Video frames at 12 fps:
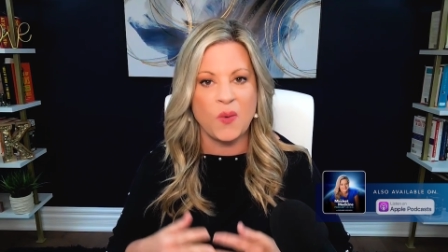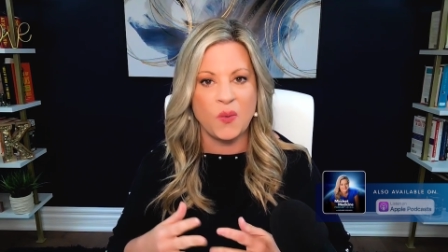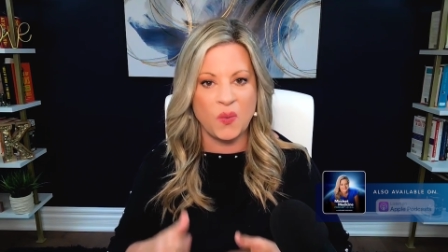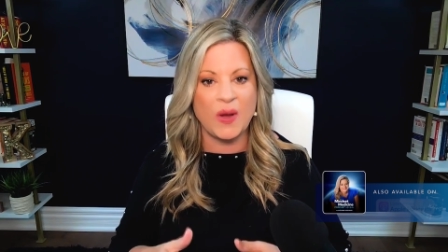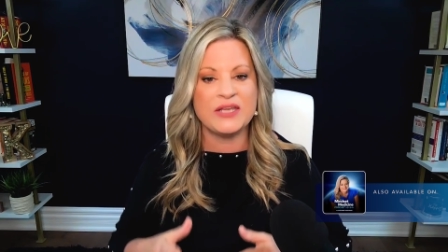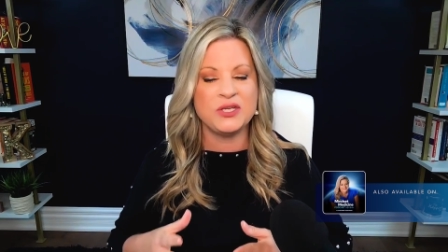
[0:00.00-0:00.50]

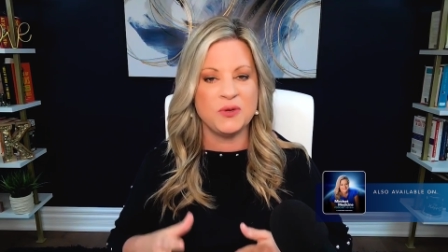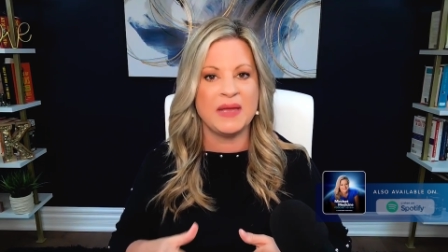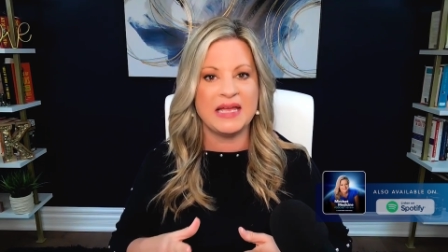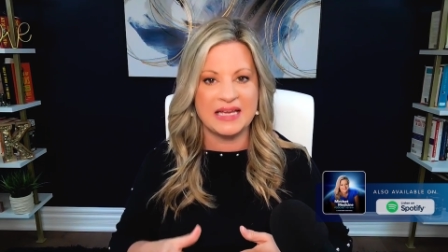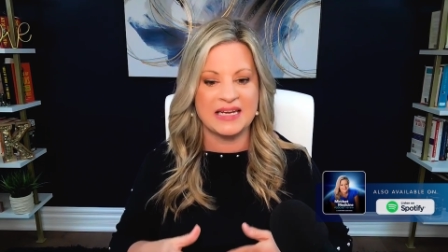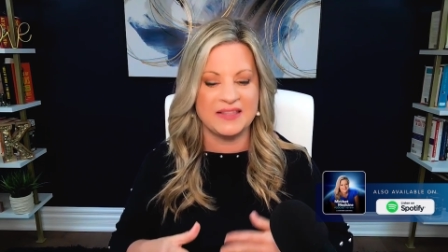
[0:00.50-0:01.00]
when you
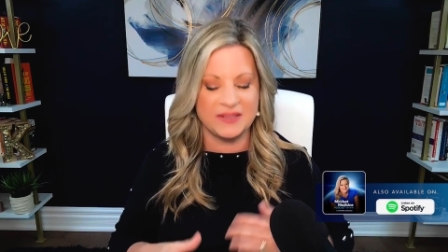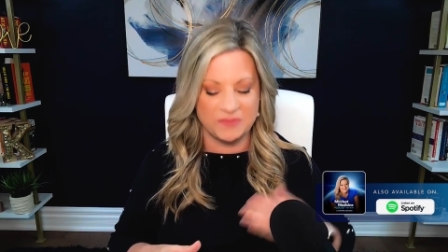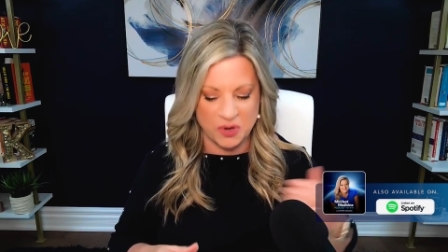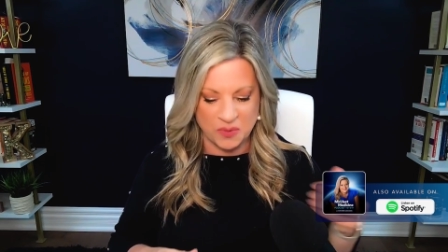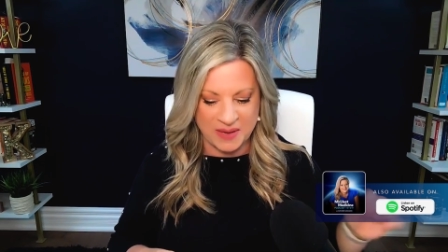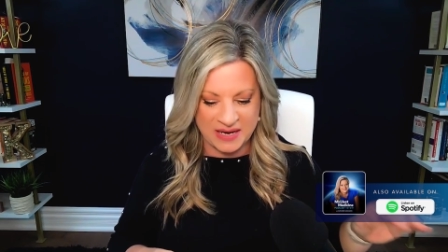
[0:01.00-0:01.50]
make it in the
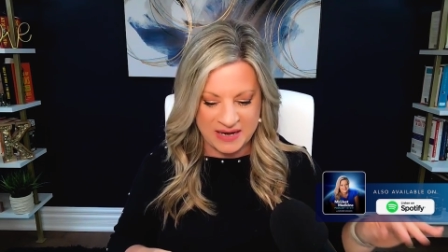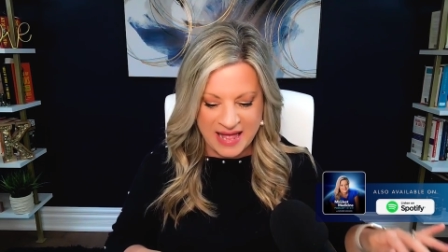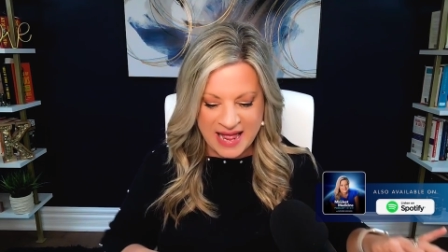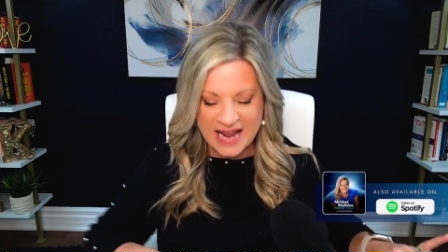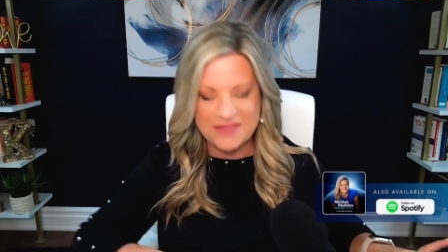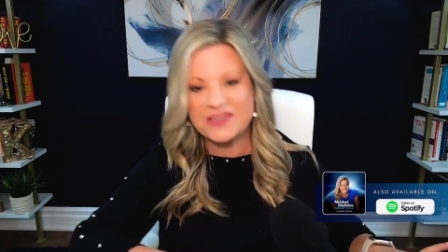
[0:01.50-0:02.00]
moment.
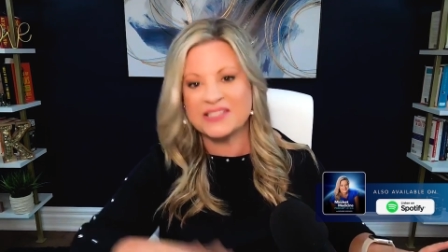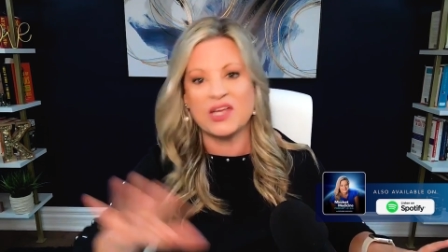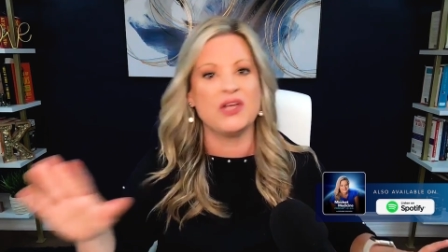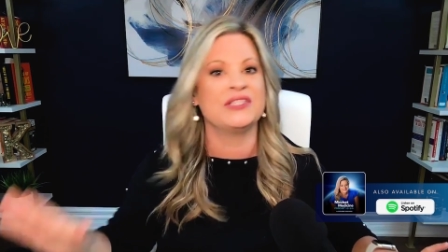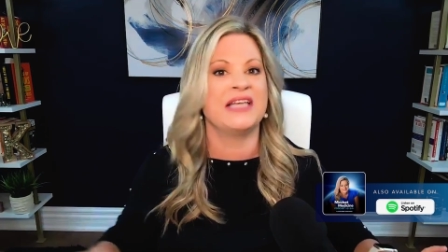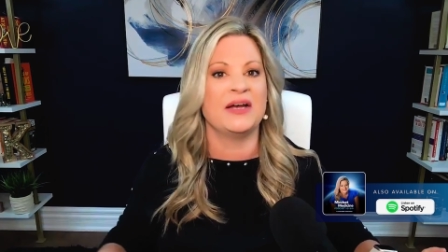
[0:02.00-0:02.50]
And this
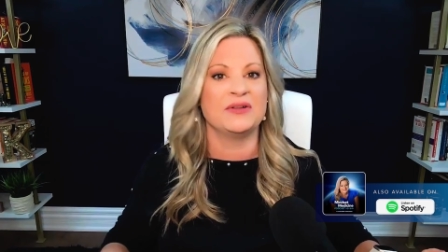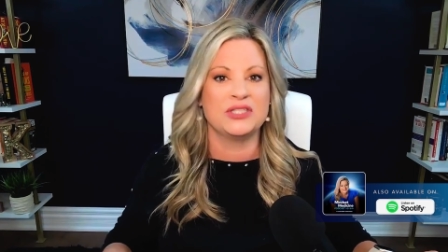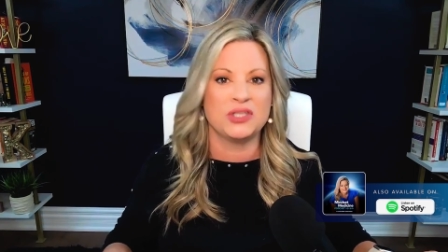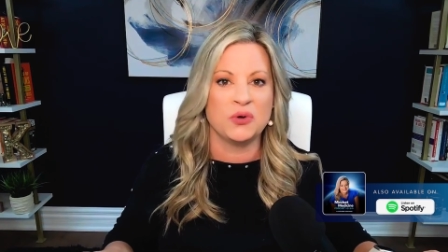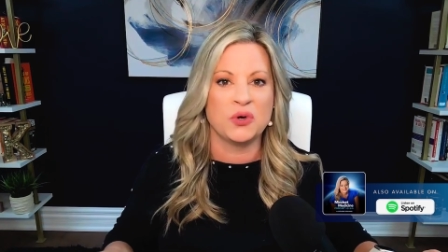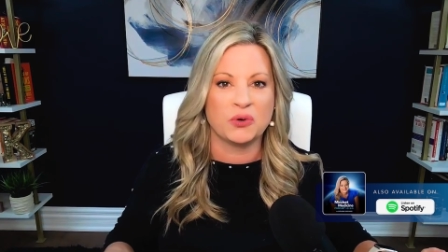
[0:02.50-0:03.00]
all sounds
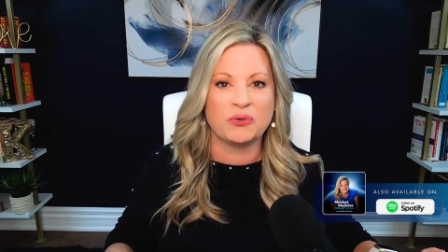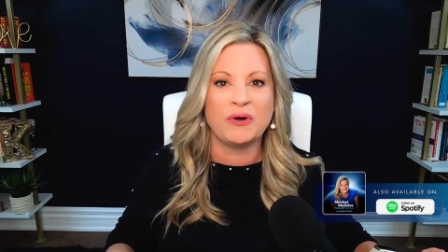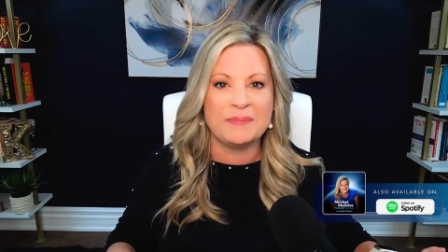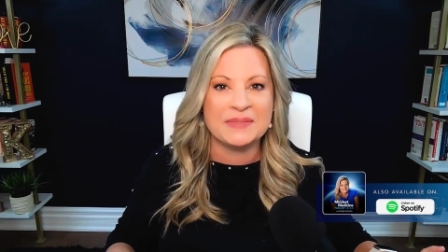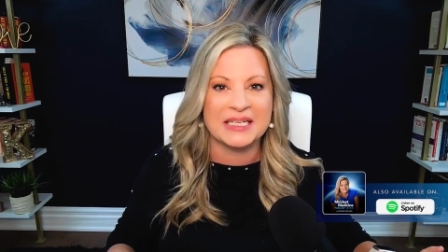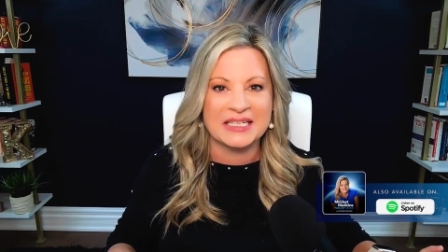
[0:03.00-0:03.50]
so
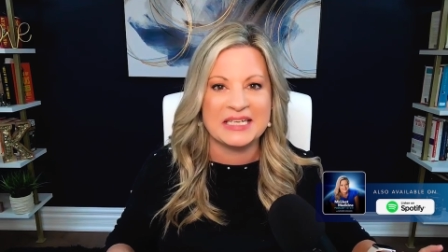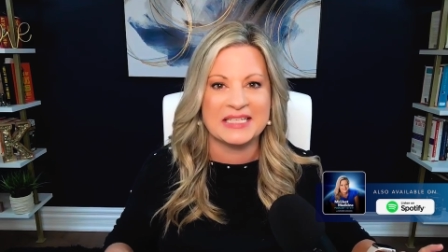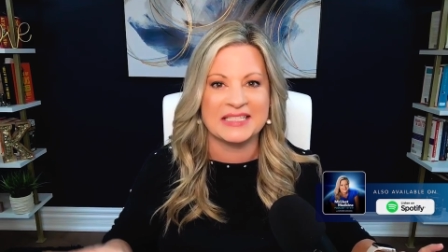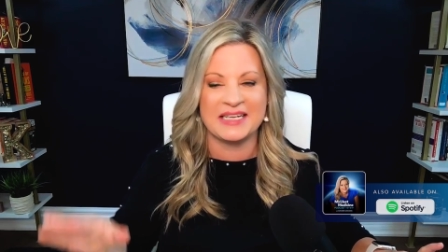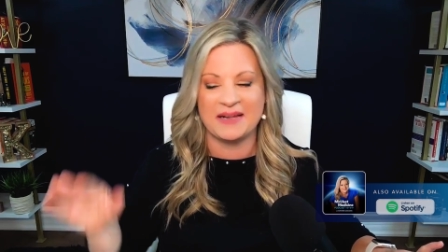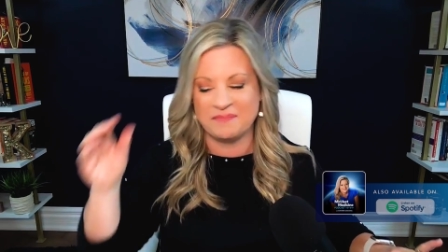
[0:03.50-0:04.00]
cryptic,
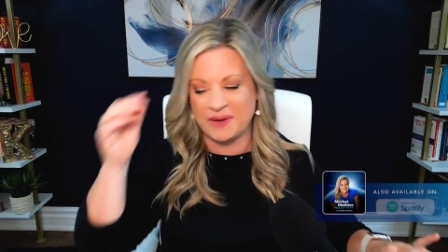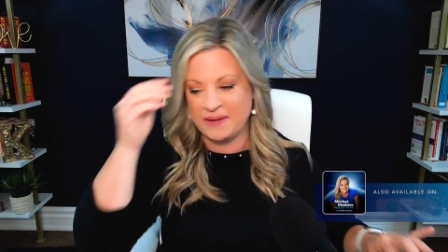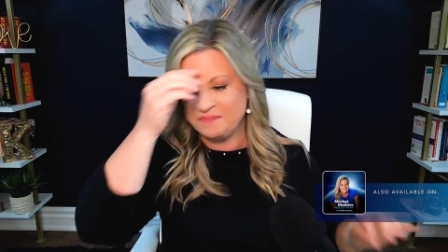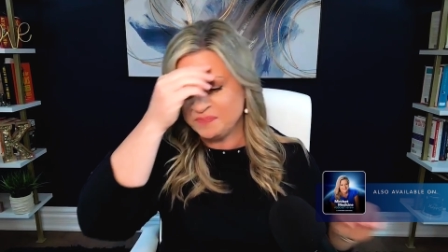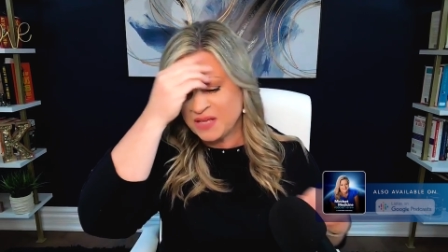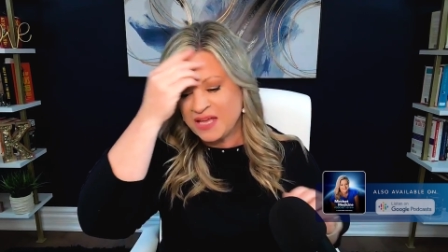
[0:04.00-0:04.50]
doesn't it?
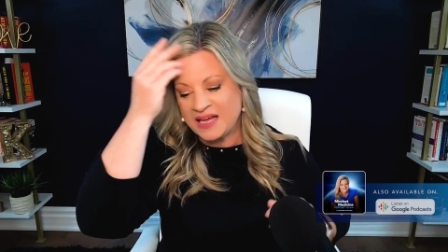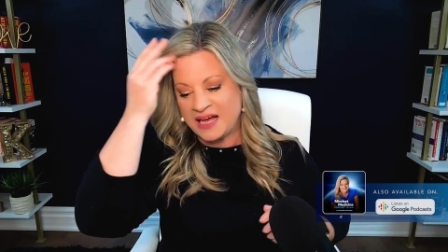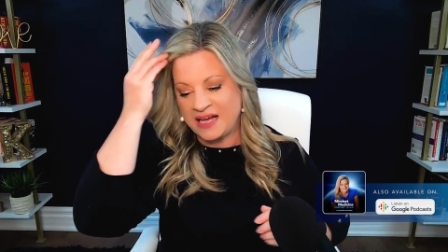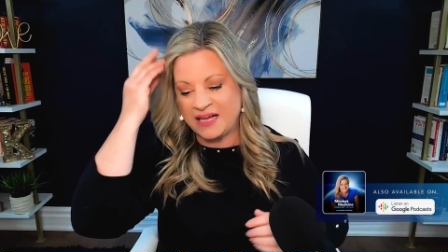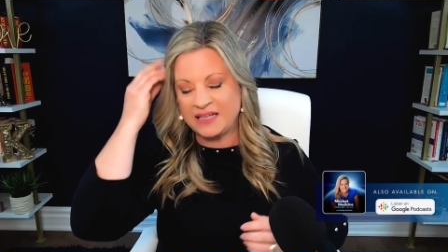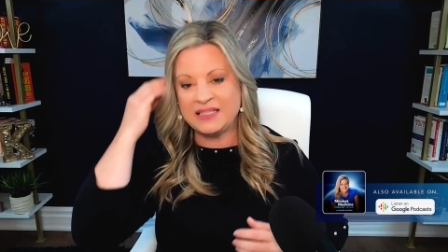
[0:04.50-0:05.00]
But
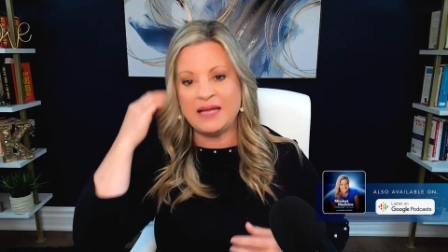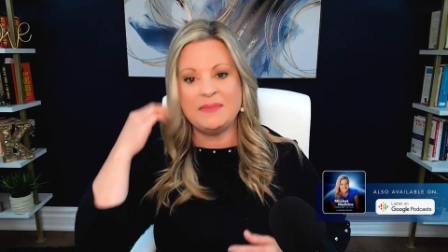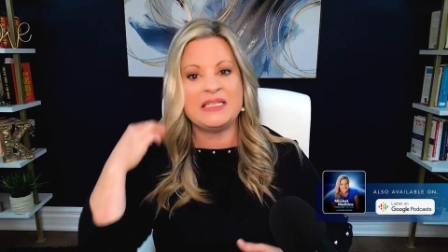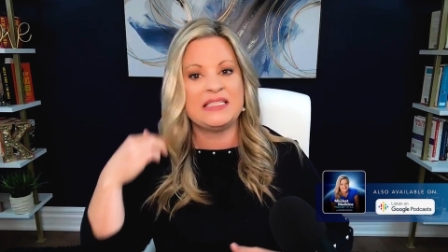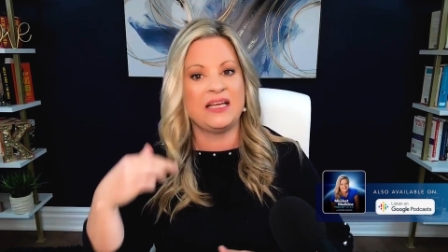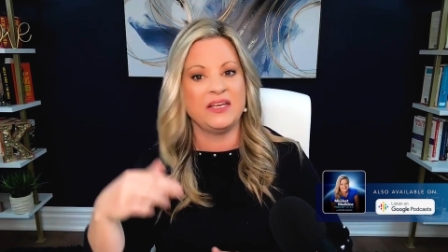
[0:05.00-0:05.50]
uh, let
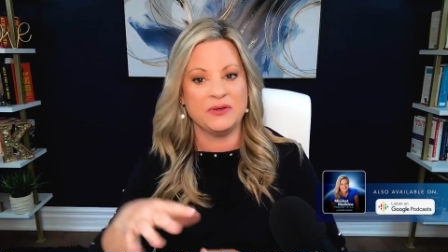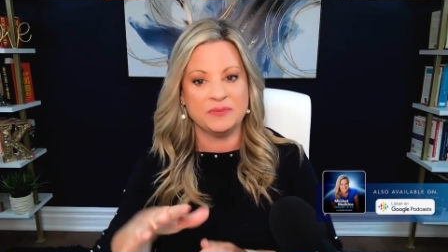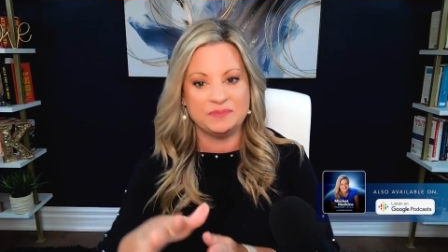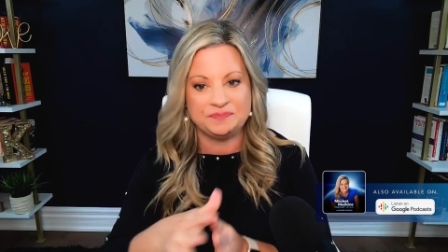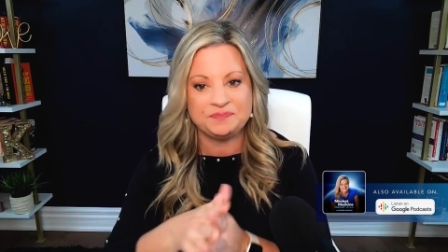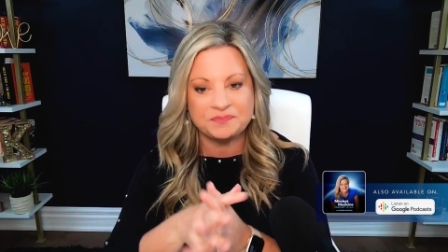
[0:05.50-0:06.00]
me tell
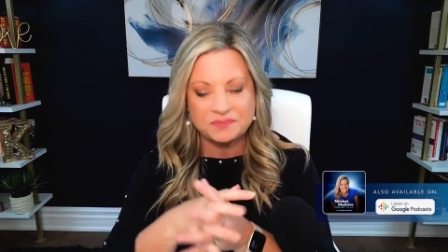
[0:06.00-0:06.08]
you,